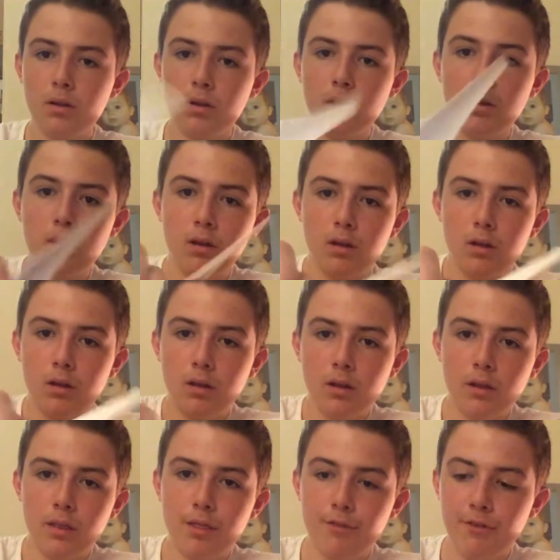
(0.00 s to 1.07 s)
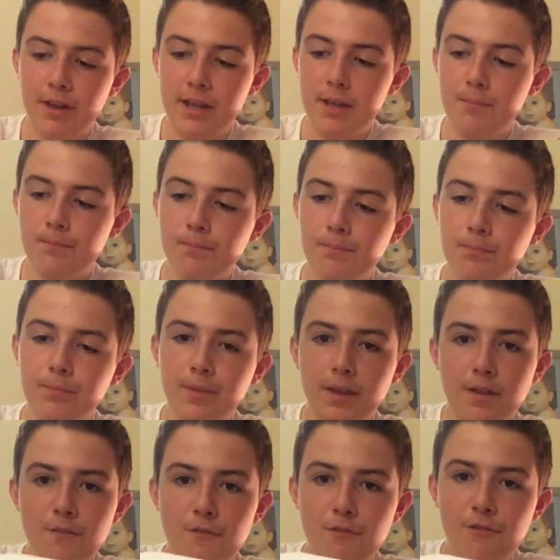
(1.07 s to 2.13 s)
3, 4.
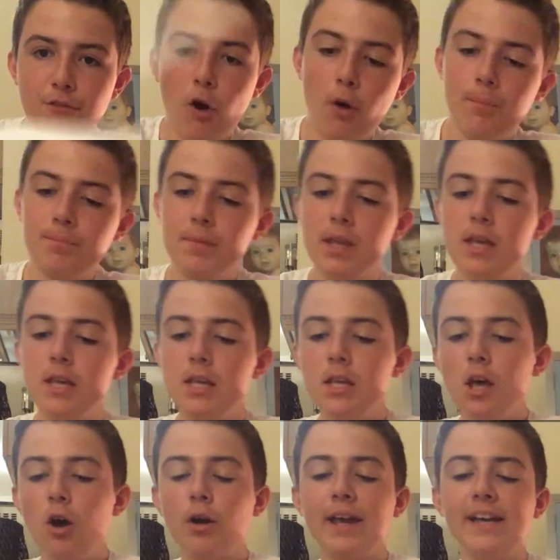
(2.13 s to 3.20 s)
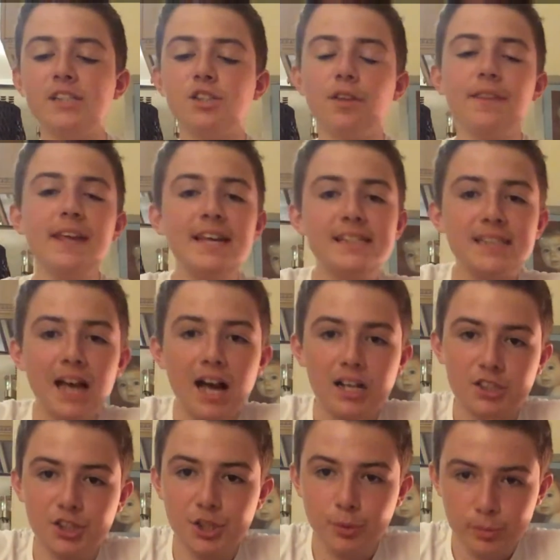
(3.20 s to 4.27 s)
Okay, so these are 2 sets
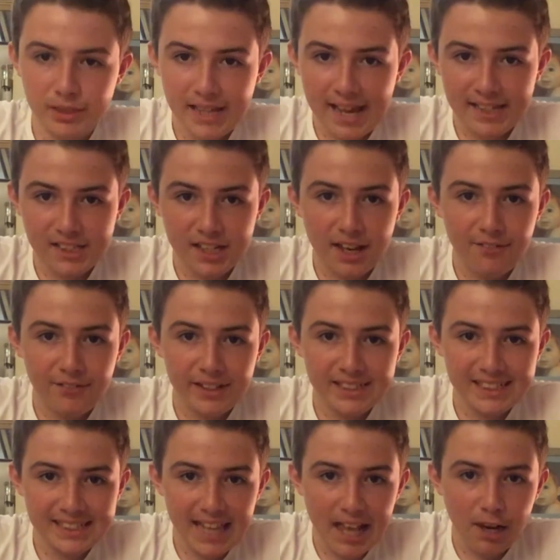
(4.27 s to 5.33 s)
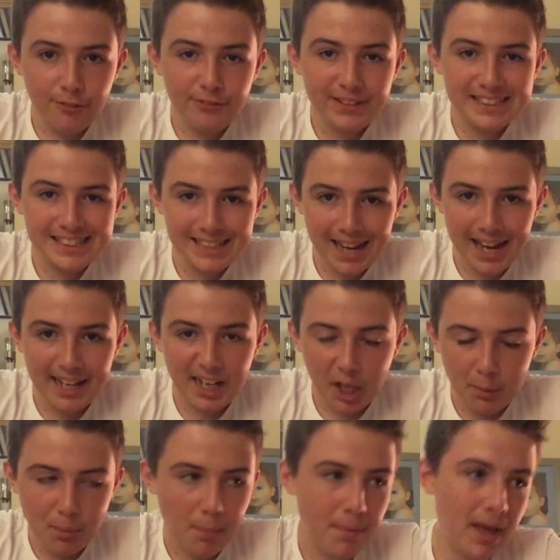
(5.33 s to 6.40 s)
of self-tightening propellers.
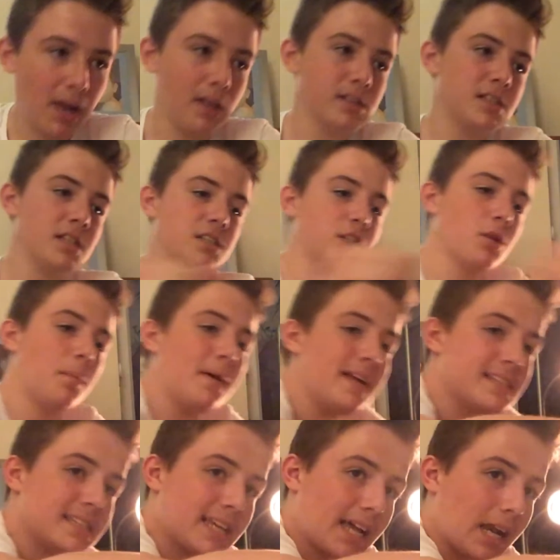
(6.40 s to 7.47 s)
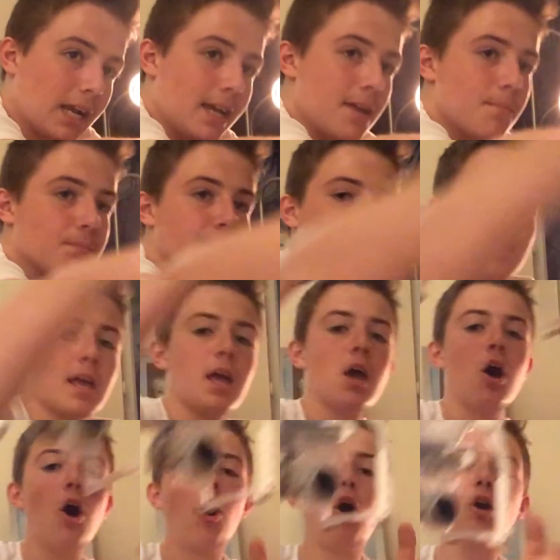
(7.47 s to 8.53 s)
So basically, on your
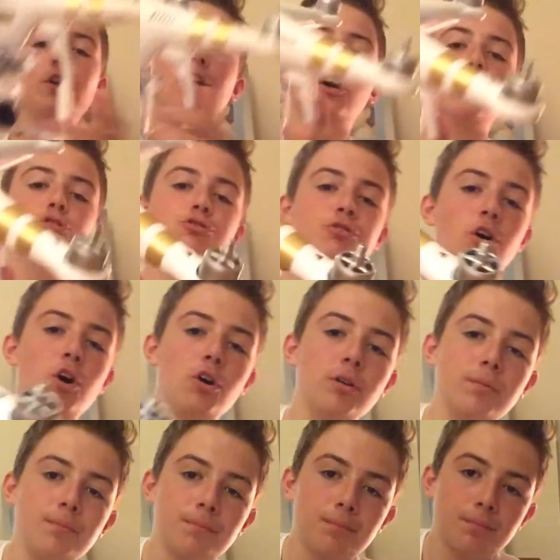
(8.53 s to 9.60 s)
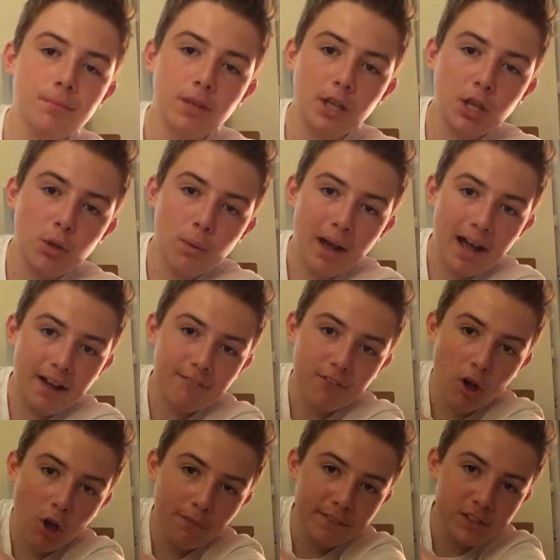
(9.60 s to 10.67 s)
drone, you have on the top
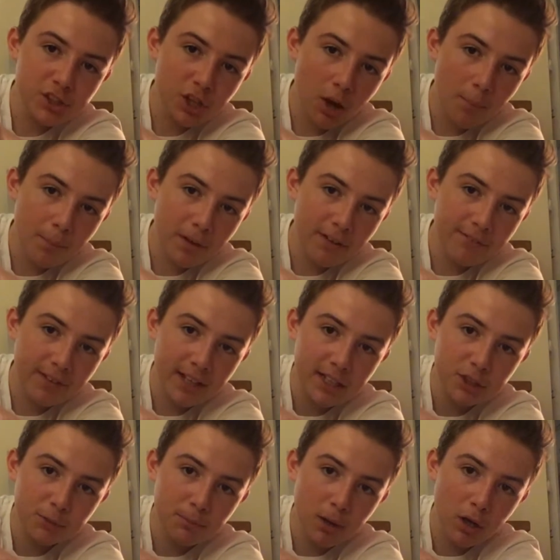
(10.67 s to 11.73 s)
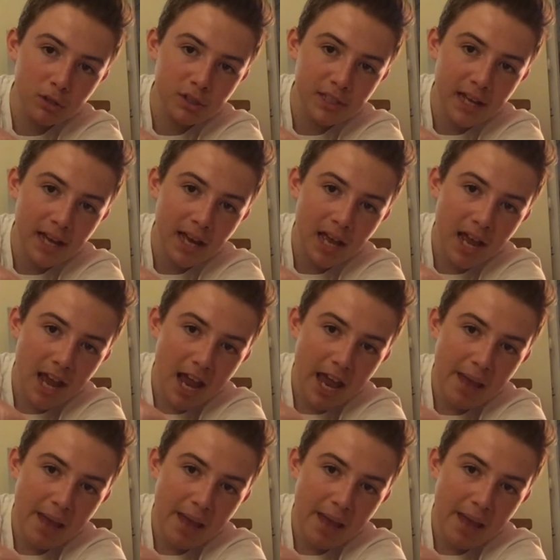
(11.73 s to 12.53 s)
of each motor a black